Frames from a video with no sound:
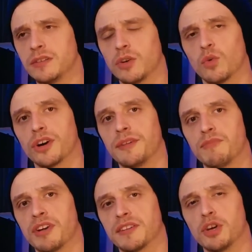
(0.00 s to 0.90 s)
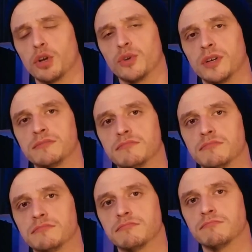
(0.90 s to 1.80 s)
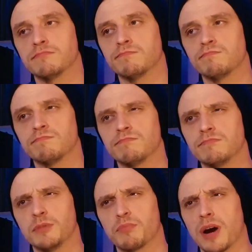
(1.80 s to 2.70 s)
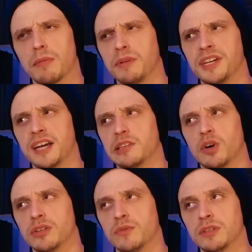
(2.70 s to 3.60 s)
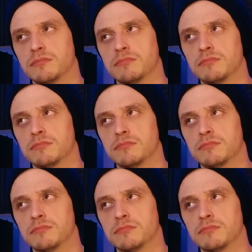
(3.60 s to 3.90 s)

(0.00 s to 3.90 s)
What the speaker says: Don't worry, you're not the only one. You're probably not the only one.